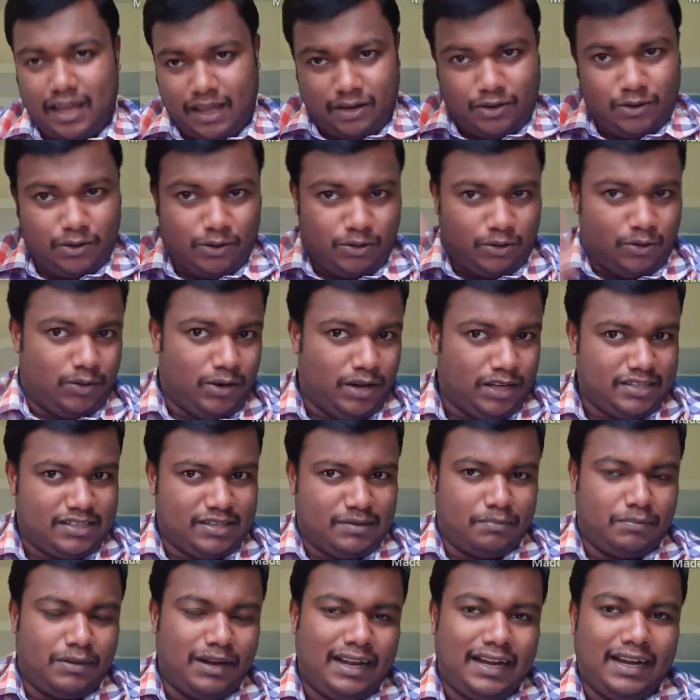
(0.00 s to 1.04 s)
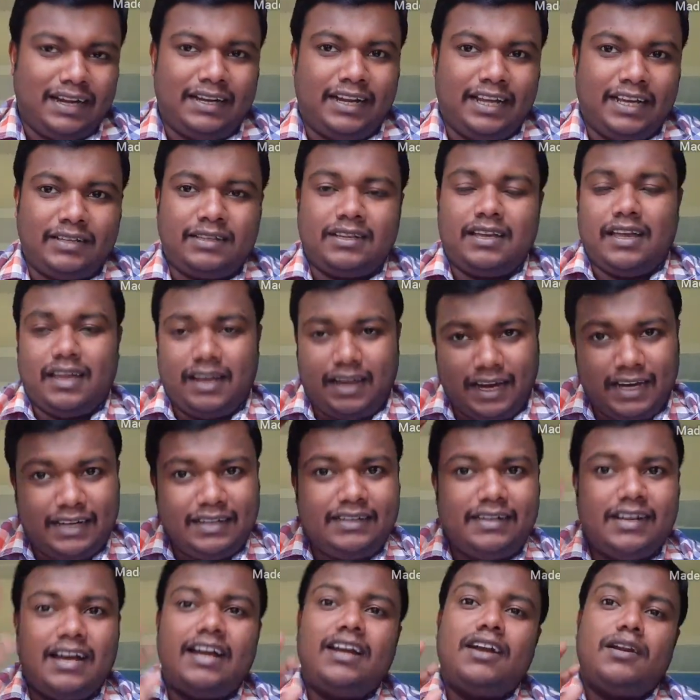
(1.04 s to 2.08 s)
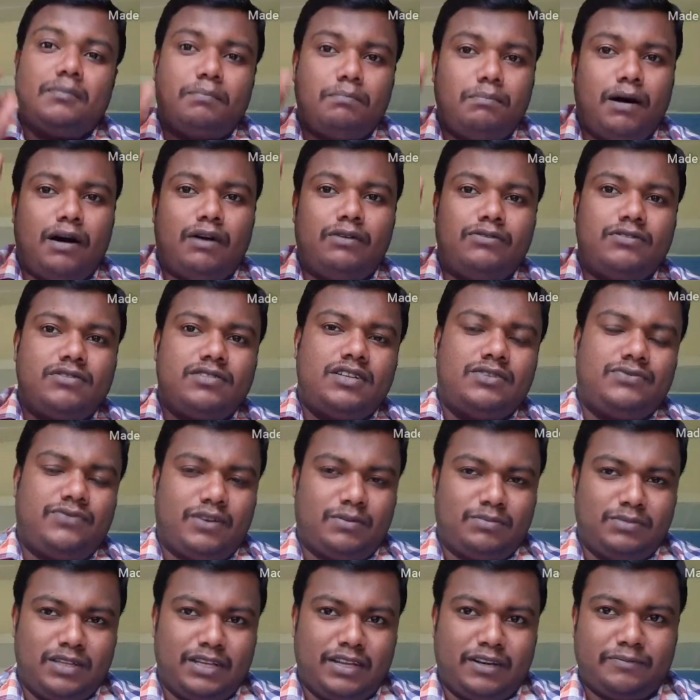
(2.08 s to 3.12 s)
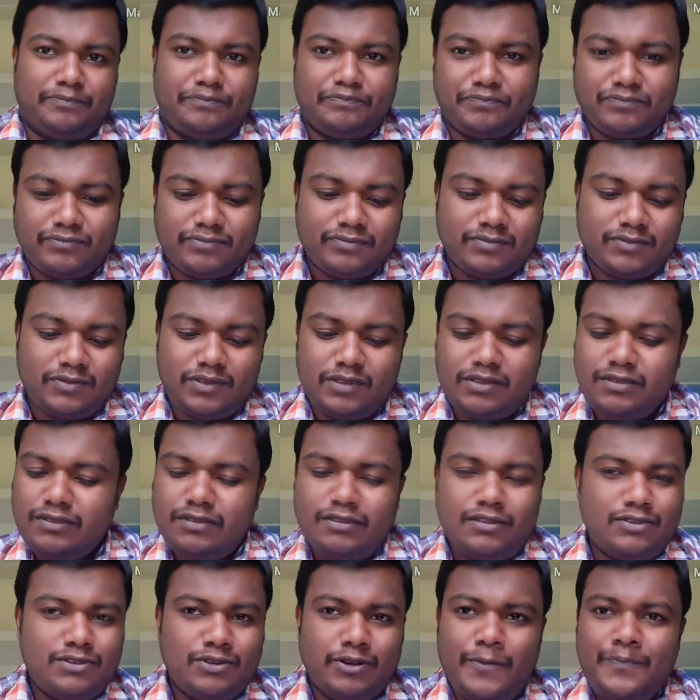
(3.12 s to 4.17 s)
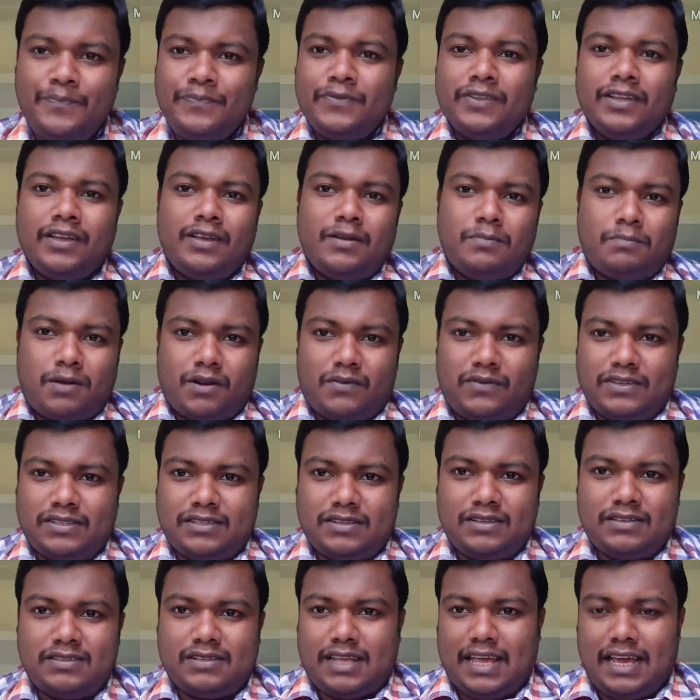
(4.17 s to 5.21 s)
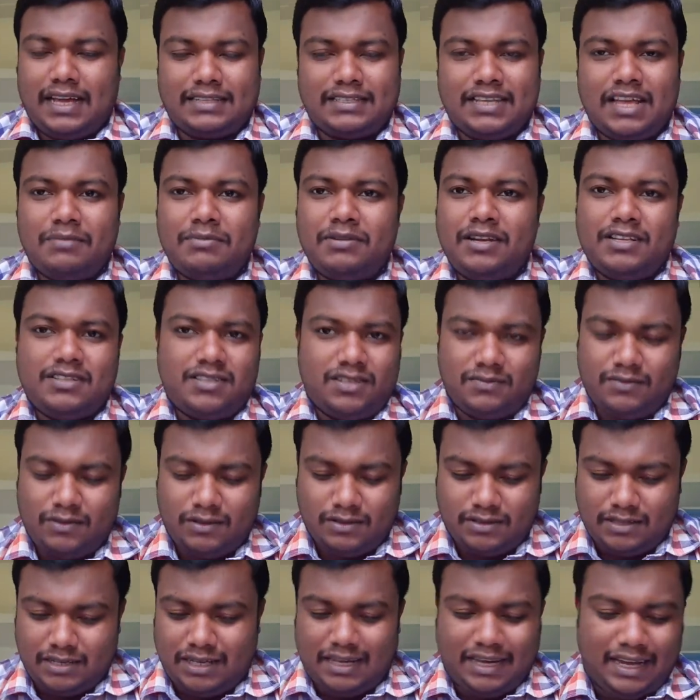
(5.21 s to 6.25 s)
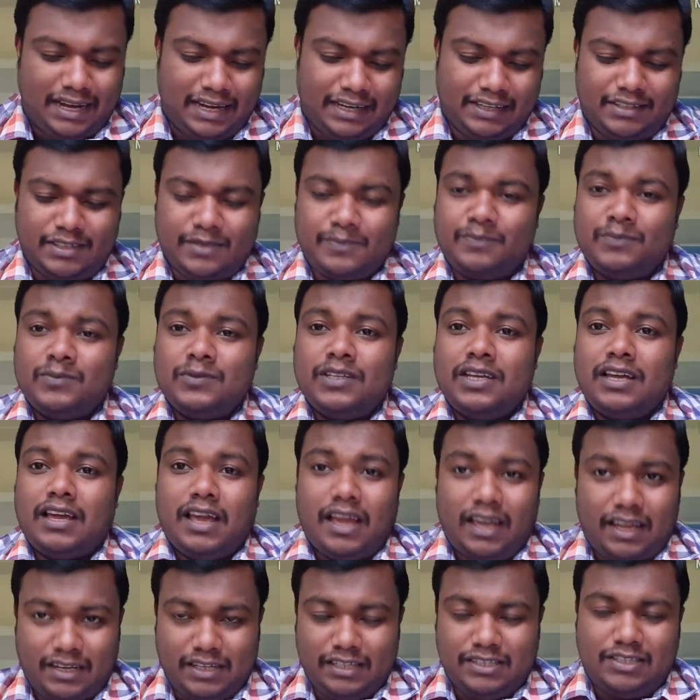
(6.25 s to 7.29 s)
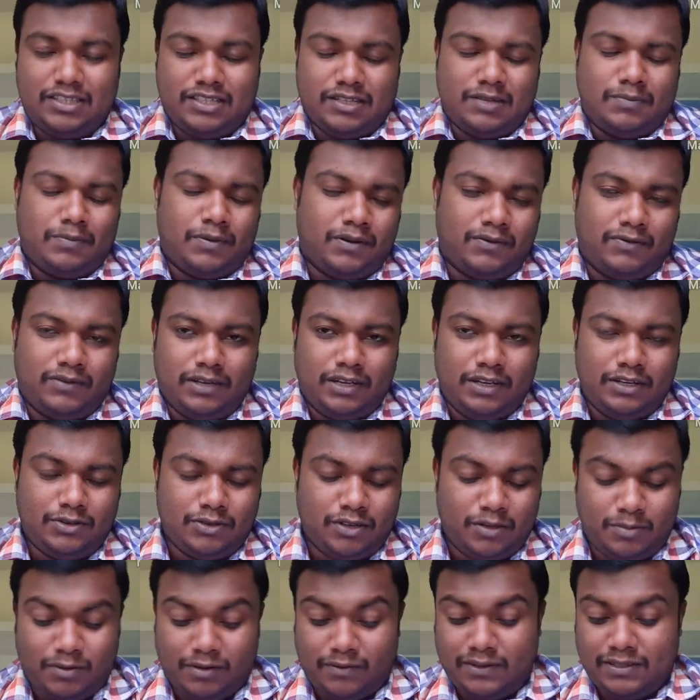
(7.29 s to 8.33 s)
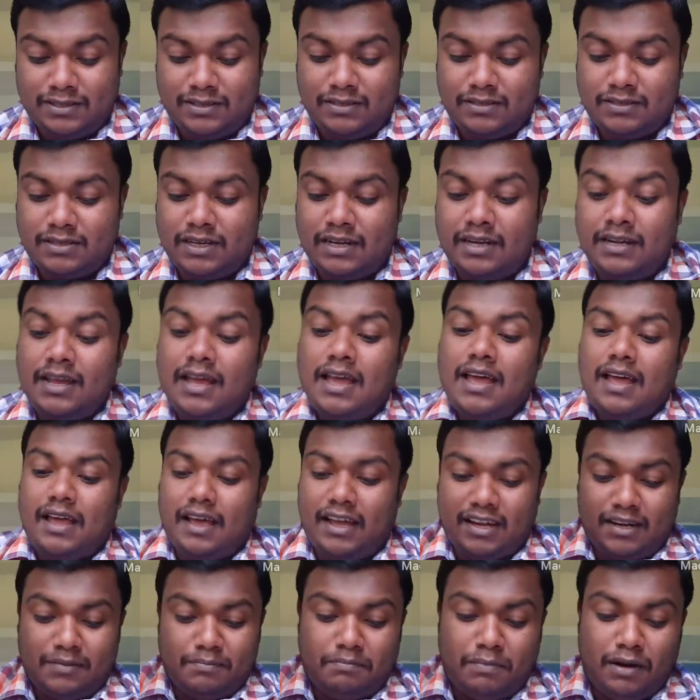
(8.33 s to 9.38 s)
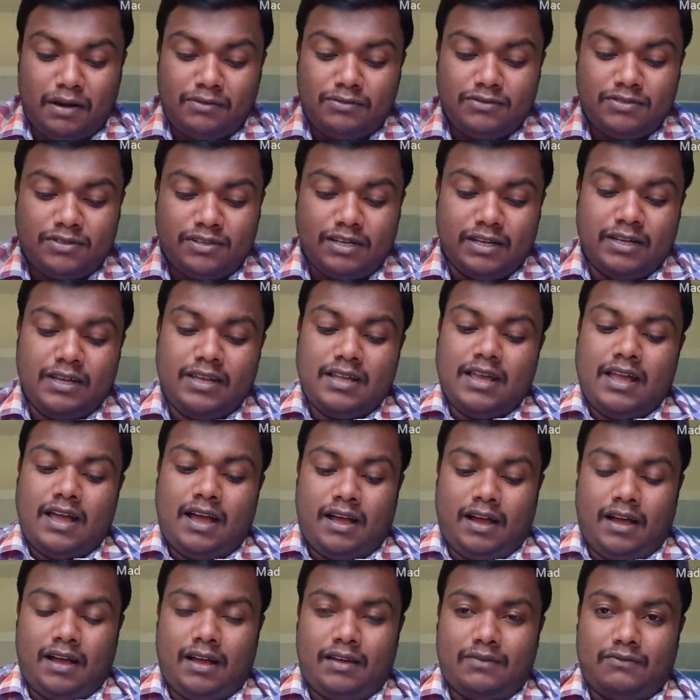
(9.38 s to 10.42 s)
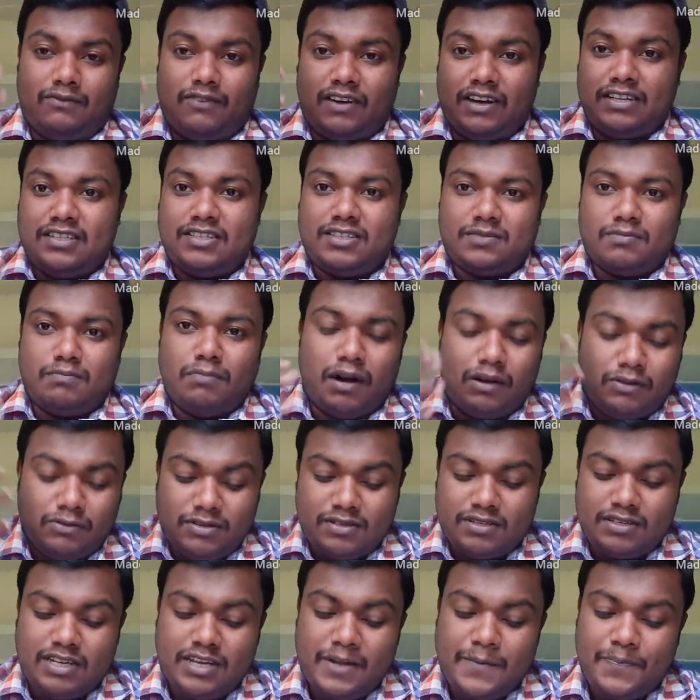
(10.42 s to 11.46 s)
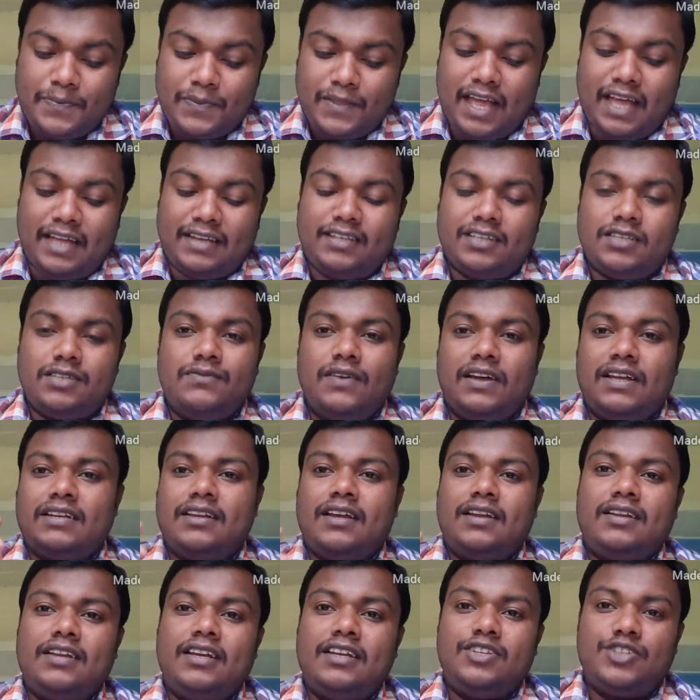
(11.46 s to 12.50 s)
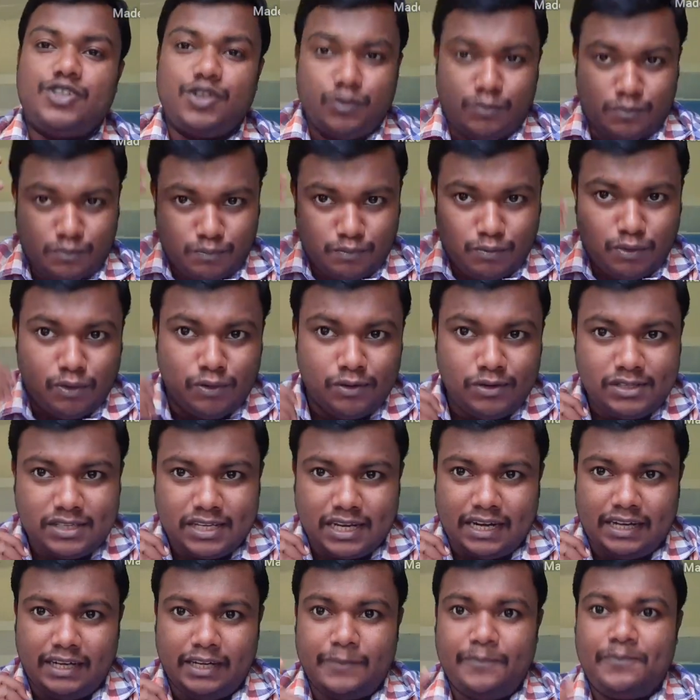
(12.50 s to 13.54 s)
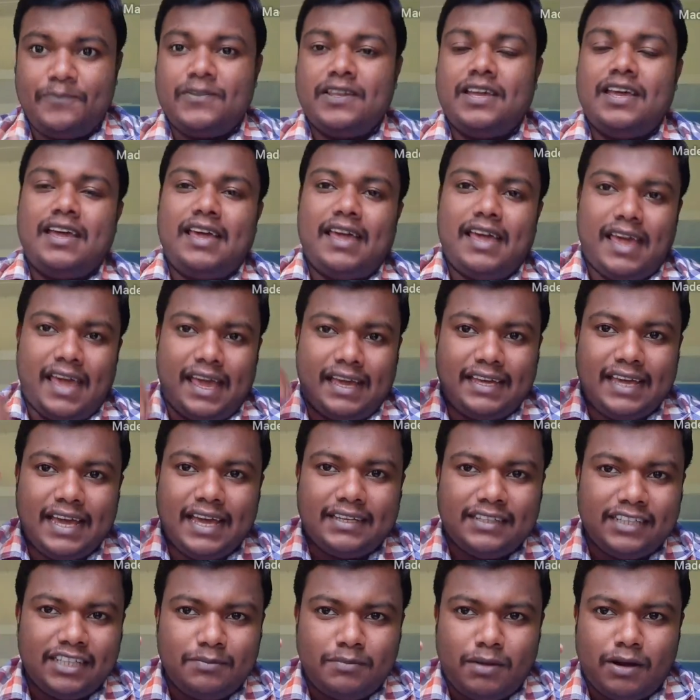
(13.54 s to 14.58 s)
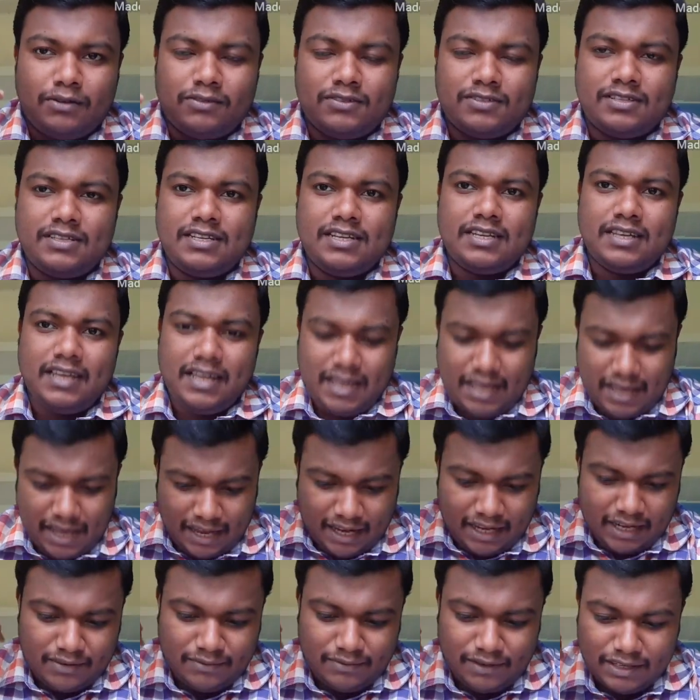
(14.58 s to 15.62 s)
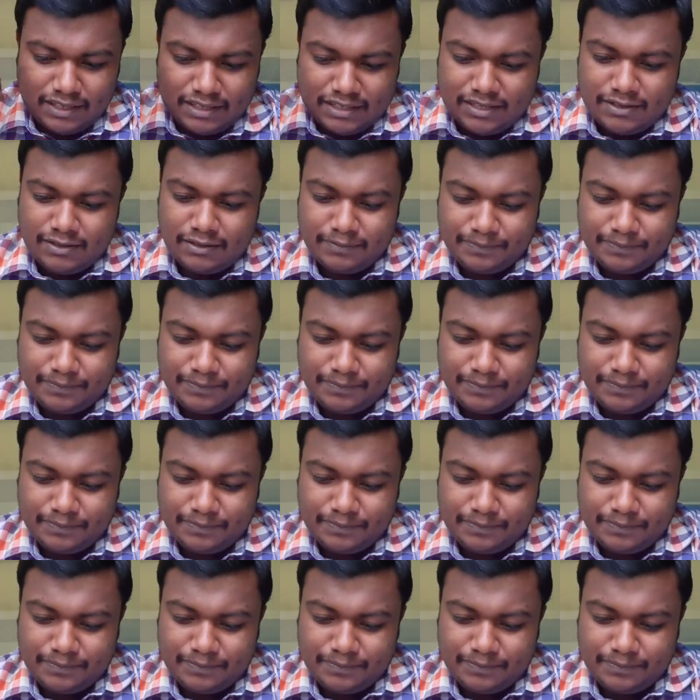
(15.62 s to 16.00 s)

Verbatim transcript: Not only simply hitting, hit and bounced from there. So Professor's examination was correct. Hit on Professor's head and bounced. Once bounced and it went and hit Boone's head. Again it bounced and went